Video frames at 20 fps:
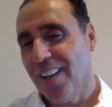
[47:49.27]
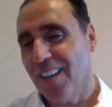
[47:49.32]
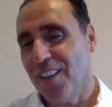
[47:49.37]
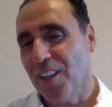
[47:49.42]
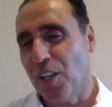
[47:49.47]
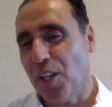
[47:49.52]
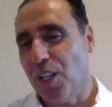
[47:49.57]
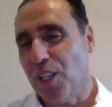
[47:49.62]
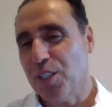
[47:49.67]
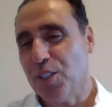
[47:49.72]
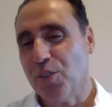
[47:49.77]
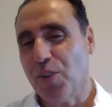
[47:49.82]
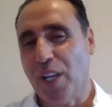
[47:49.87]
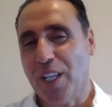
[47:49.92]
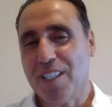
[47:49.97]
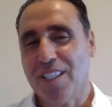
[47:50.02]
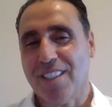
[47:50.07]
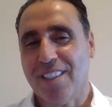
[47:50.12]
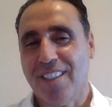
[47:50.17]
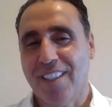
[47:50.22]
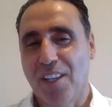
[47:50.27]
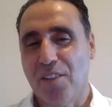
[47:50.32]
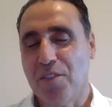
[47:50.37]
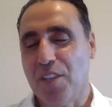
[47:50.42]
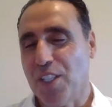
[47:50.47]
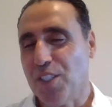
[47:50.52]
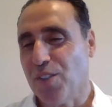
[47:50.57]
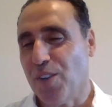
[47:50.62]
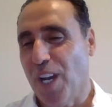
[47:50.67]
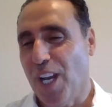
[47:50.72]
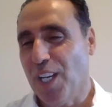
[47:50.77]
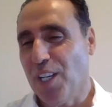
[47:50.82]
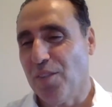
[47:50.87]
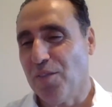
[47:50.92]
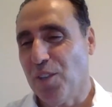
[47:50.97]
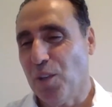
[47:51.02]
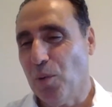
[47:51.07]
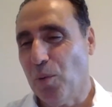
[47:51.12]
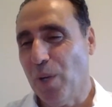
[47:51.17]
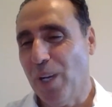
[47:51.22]
little tricks of the trade,
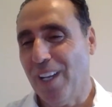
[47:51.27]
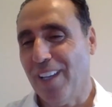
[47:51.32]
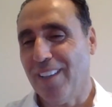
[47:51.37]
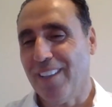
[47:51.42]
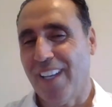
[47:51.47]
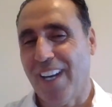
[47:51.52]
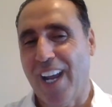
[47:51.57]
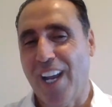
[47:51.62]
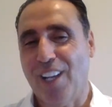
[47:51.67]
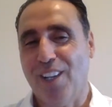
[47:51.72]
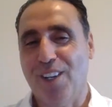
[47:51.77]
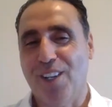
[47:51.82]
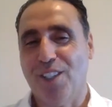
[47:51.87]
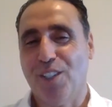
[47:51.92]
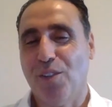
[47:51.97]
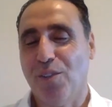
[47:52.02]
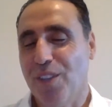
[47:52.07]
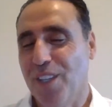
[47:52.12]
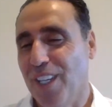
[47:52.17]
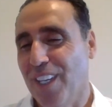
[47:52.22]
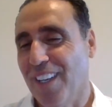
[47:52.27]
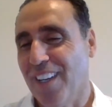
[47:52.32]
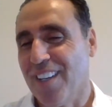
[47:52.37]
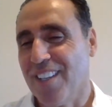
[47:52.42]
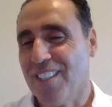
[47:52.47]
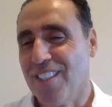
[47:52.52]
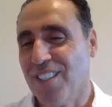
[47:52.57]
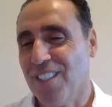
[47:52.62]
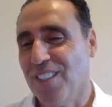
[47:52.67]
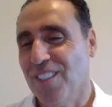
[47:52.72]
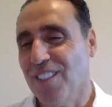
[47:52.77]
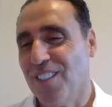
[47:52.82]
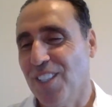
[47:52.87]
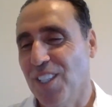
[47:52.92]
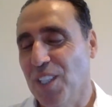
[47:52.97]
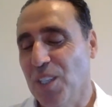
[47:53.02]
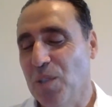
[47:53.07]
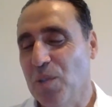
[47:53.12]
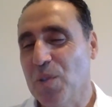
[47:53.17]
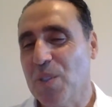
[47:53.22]
if you will, that I learned over the years to
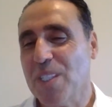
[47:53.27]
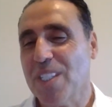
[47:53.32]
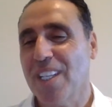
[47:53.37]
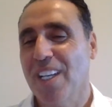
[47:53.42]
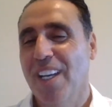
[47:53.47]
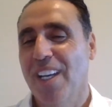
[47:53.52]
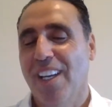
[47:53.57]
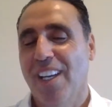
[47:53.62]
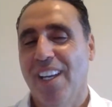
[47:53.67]
use